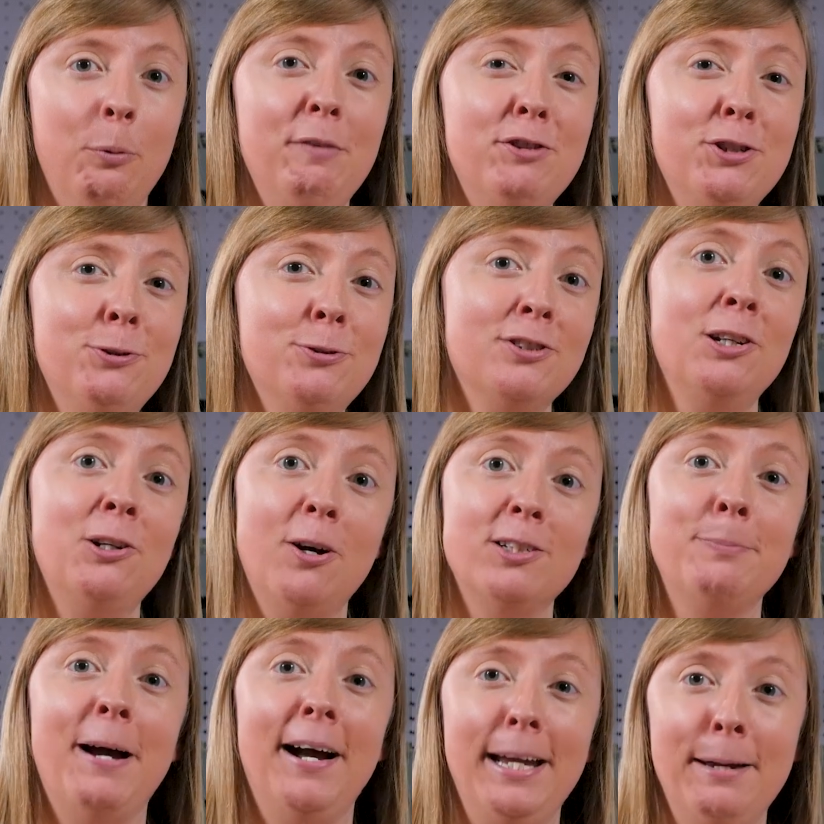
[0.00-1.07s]
We've talked a lot
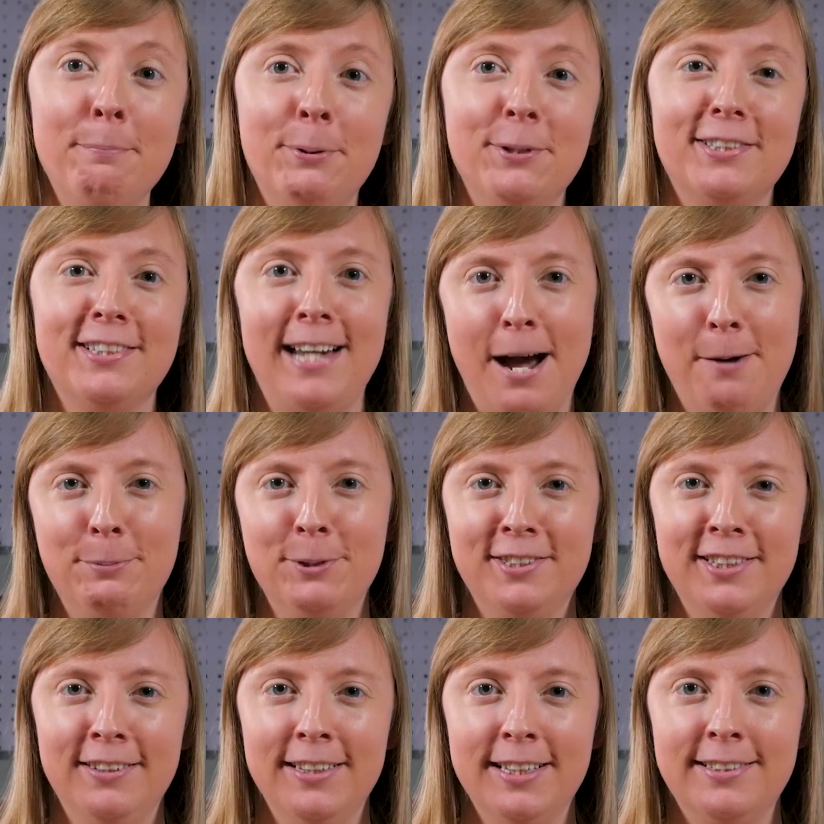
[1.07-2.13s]
about inputs and
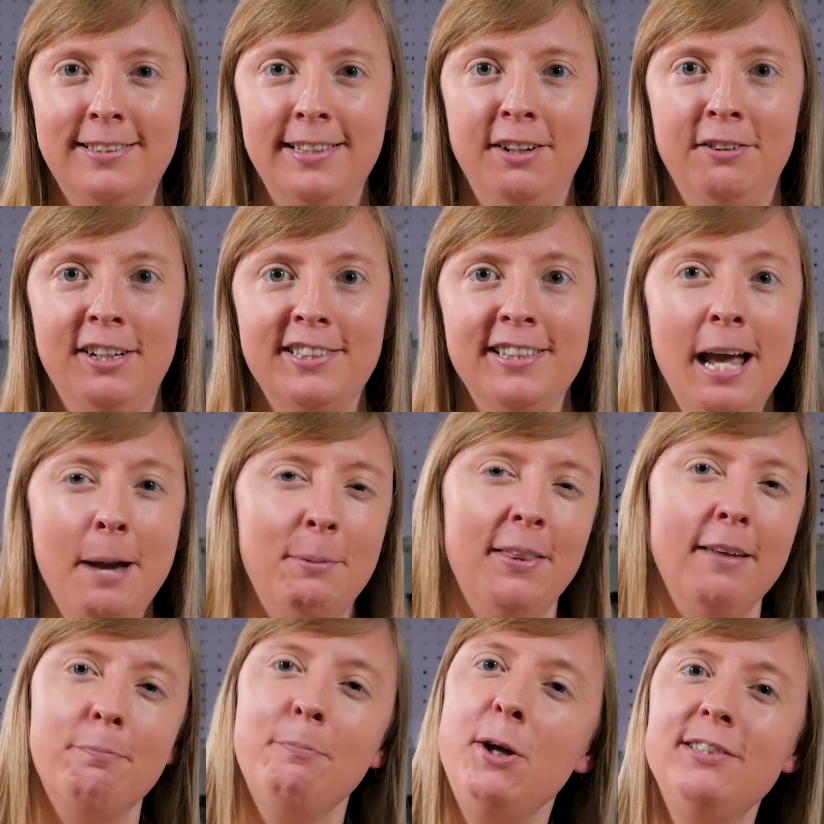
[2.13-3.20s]
outputs in this series, but
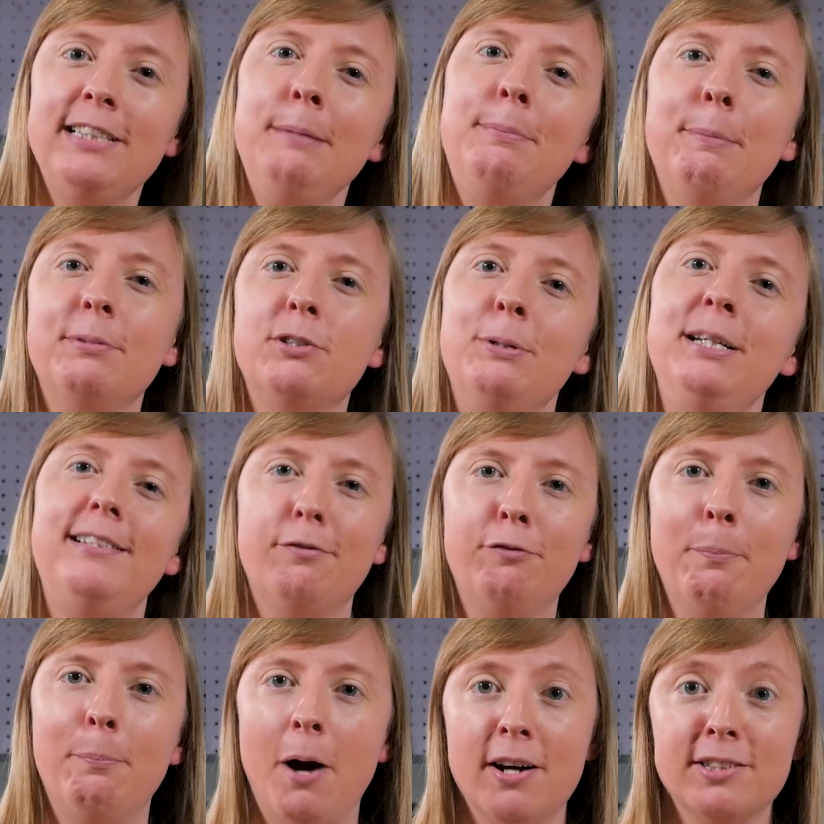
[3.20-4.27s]
they've mostly been between
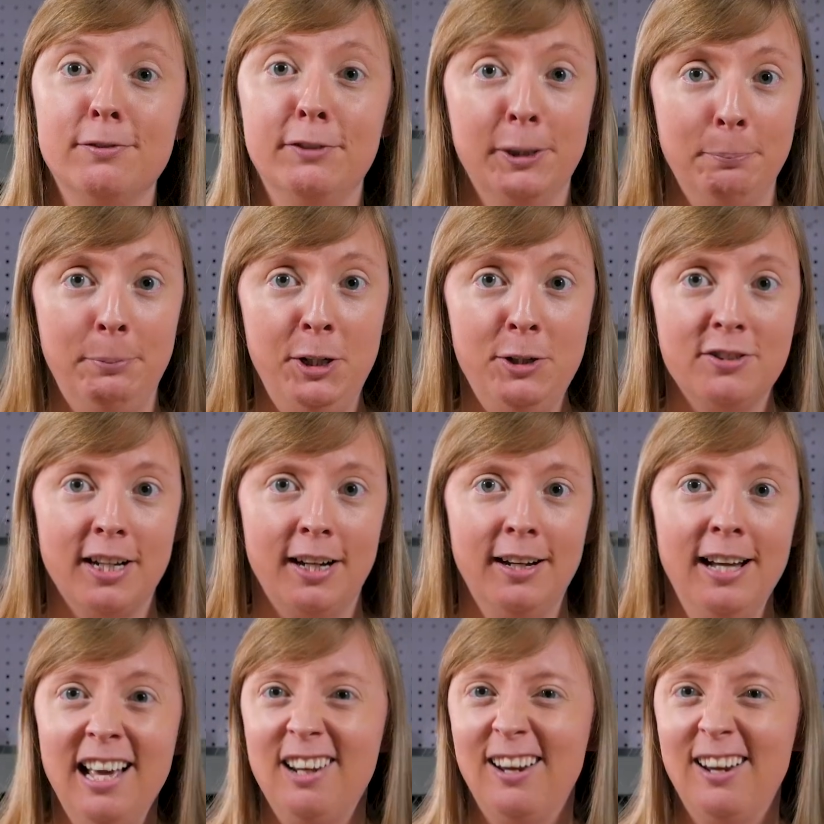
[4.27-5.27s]
different parts of a computer,